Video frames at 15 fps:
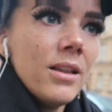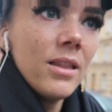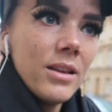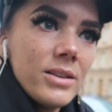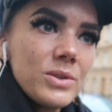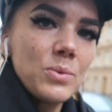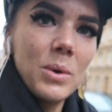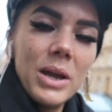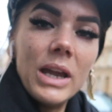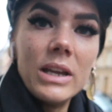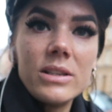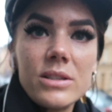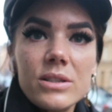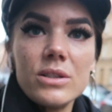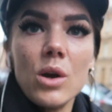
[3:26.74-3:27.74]
This way
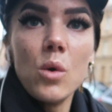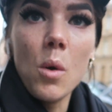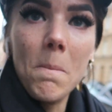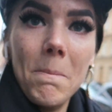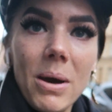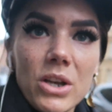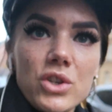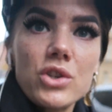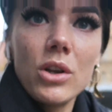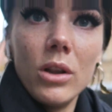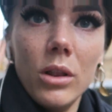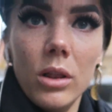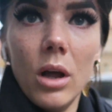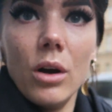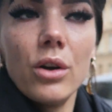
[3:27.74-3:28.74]
is so much
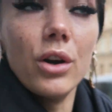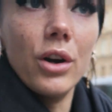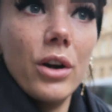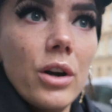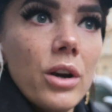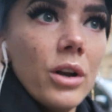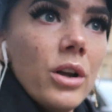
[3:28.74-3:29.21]
longer.